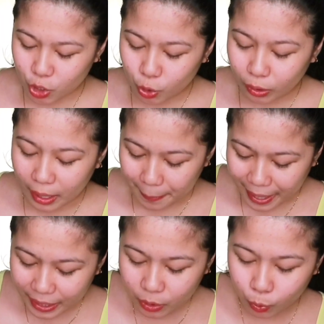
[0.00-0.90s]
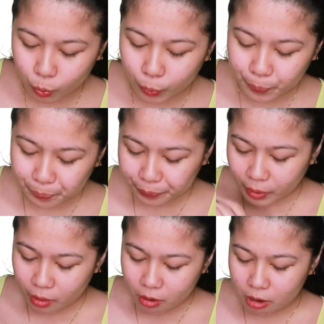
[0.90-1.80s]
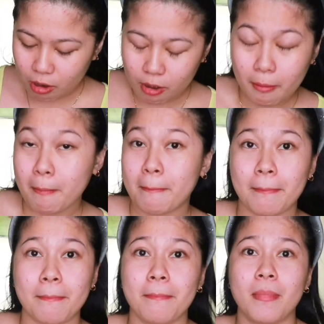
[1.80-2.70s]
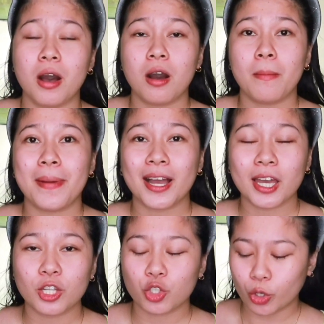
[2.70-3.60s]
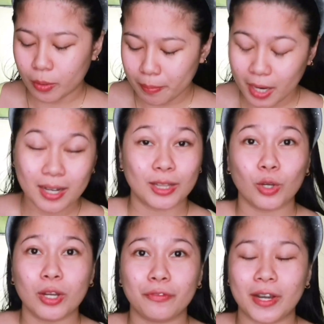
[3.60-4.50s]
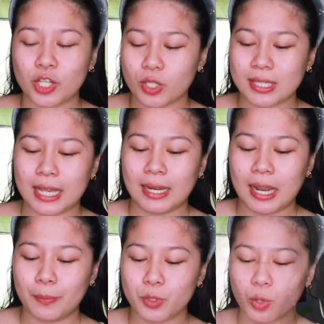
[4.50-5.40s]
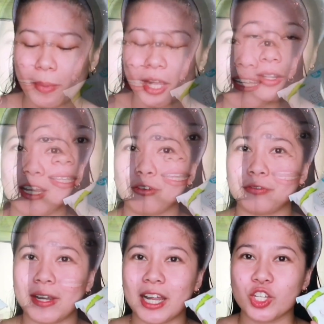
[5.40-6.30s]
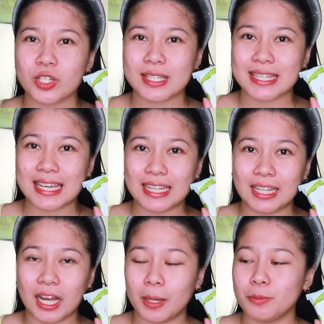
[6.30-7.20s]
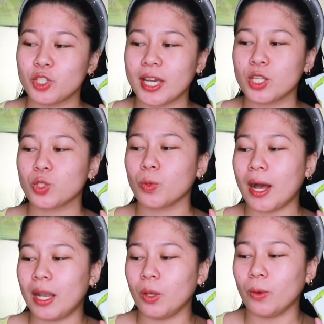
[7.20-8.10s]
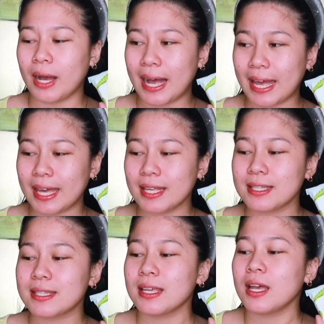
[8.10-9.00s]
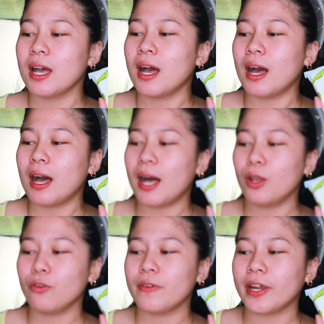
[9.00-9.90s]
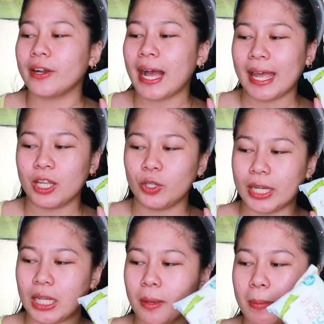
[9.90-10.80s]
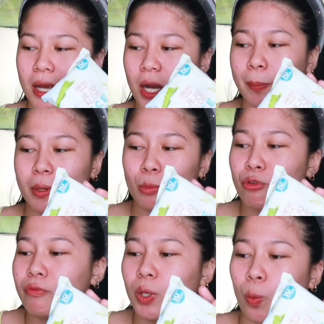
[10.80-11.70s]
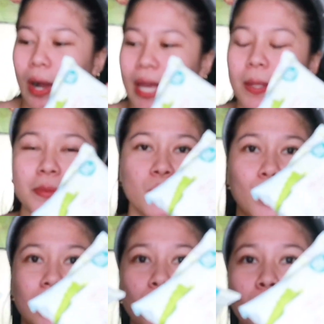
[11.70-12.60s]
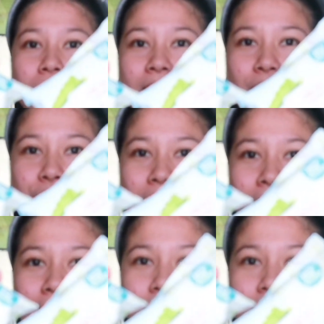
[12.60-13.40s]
yung laman ng package or bag na to na Fresh Skinlab. So, meron lang Fresh Skinlab JEJU ALOE Eyes Aloe Vera Hydrating Makeup Remover Wipes with Cooling Effect.